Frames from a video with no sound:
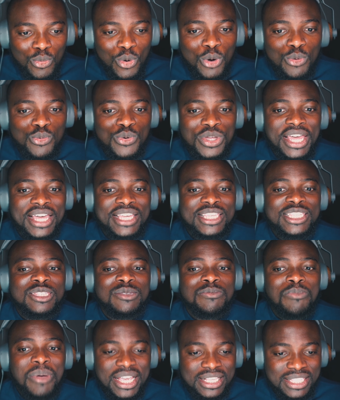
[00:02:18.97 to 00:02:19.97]
we
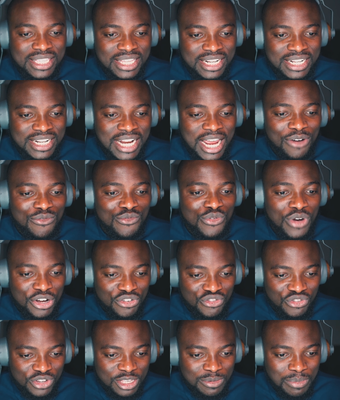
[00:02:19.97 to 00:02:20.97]
expected in that
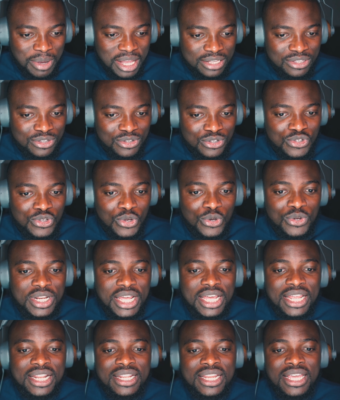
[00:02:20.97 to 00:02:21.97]
retrospect. So
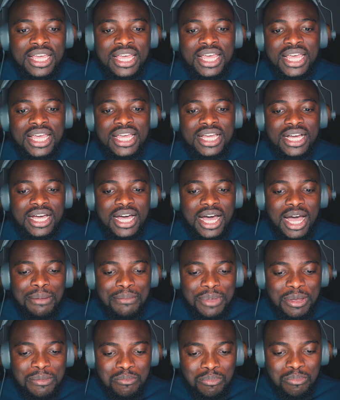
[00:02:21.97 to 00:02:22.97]
then
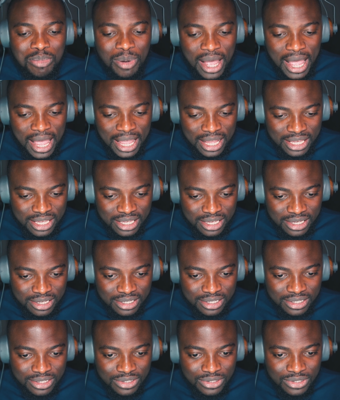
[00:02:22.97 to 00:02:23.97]
coming back
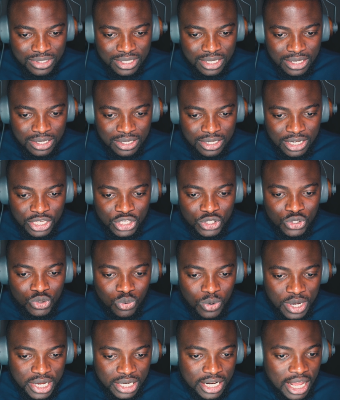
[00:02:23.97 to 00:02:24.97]
to the
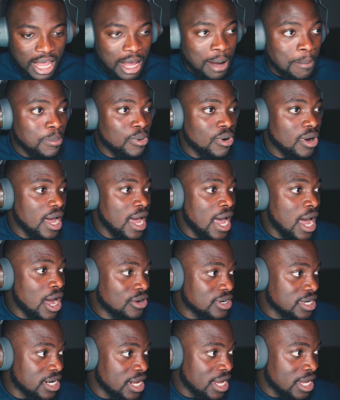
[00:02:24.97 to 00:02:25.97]
tweet that I put
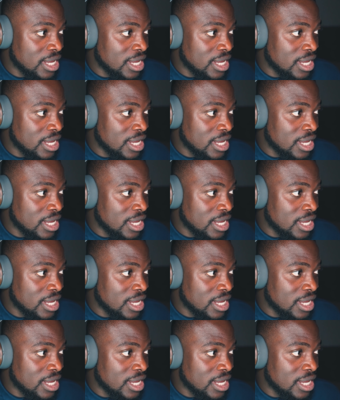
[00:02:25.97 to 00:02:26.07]
out there,